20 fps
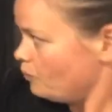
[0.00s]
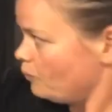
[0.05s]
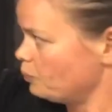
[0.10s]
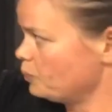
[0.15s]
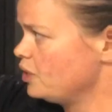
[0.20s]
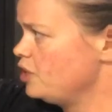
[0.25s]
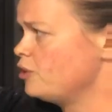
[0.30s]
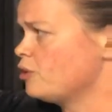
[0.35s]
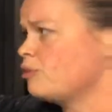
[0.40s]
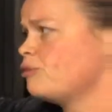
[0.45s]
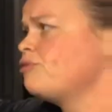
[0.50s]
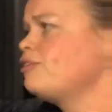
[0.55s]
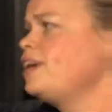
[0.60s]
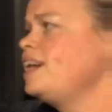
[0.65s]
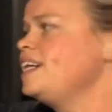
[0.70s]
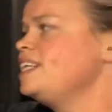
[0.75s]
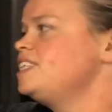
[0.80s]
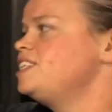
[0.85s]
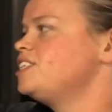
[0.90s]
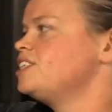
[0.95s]
Your
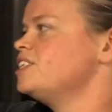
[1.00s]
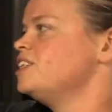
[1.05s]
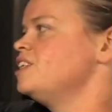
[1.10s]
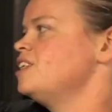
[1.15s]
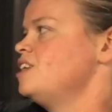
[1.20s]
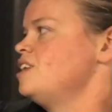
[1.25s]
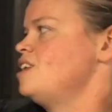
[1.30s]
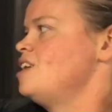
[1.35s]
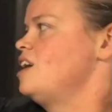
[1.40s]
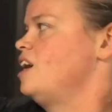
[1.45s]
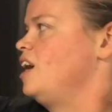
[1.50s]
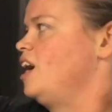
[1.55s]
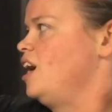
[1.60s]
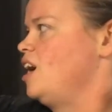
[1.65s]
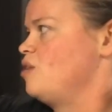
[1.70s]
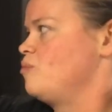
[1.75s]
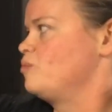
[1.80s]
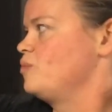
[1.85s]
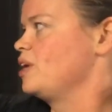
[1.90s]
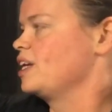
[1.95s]
fridge,
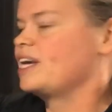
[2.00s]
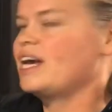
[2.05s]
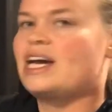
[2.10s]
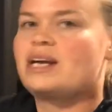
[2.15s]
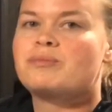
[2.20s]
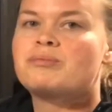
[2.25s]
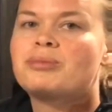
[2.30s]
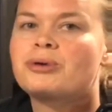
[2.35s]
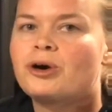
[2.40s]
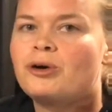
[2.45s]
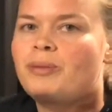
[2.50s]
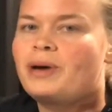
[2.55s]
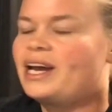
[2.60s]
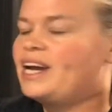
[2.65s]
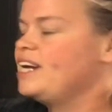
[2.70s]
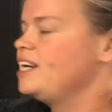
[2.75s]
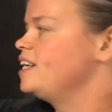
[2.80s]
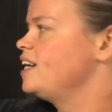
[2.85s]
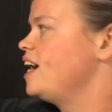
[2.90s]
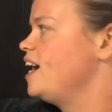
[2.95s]
again,
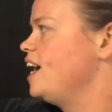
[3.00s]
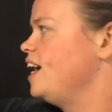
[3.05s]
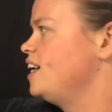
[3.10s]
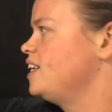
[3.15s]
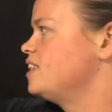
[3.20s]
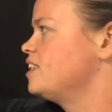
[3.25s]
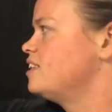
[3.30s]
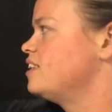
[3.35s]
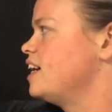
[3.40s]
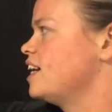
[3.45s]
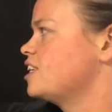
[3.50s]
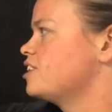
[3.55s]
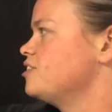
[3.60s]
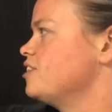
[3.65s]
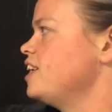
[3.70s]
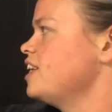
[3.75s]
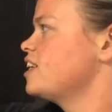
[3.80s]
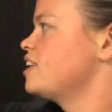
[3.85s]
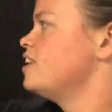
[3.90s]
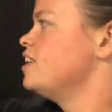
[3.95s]
propane and
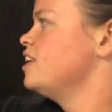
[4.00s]
electric.